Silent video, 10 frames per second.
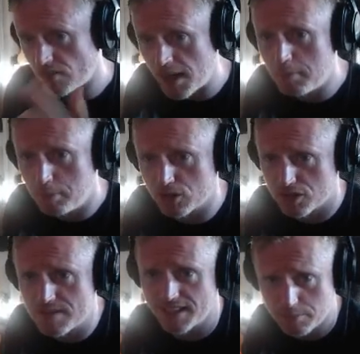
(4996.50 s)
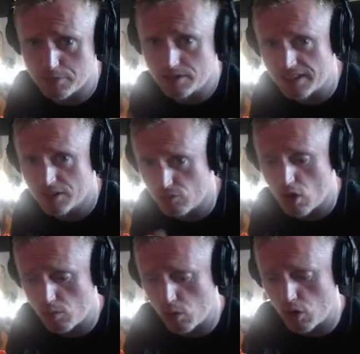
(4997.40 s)
and put them deliberately in the
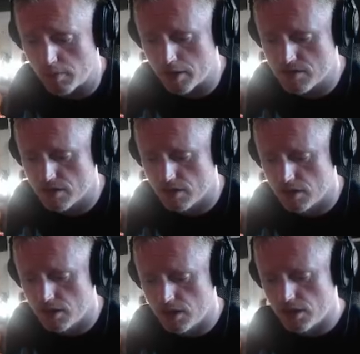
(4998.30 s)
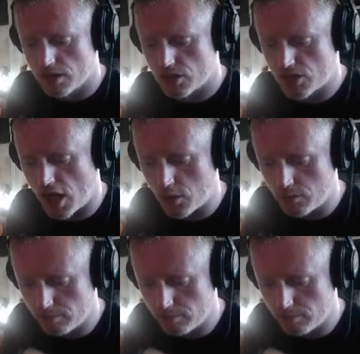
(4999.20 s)
wrong warp mode. So